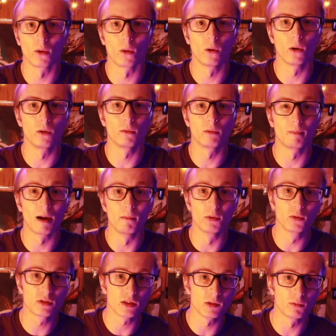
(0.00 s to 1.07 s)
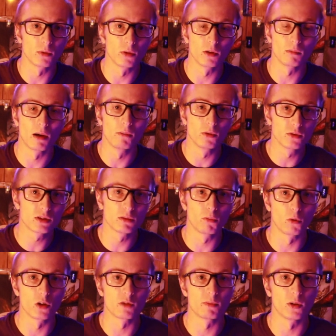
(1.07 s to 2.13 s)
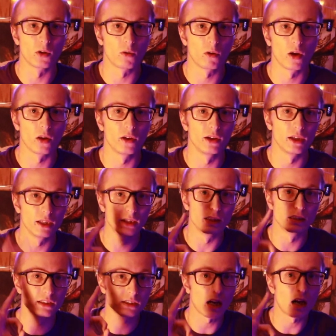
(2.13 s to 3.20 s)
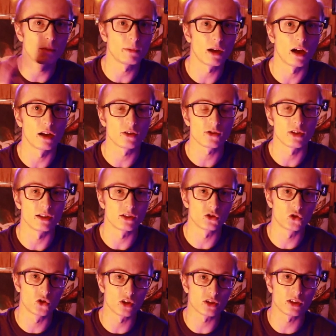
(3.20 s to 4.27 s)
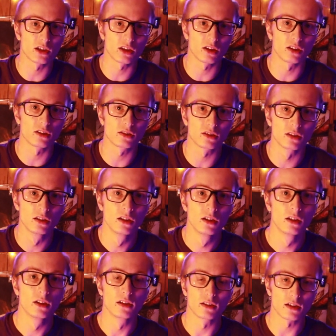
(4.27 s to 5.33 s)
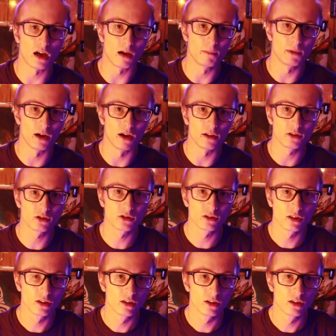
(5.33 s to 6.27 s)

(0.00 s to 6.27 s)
Or my boosted board. My boosted board's build quality is top notch. It's just like this. Top notch.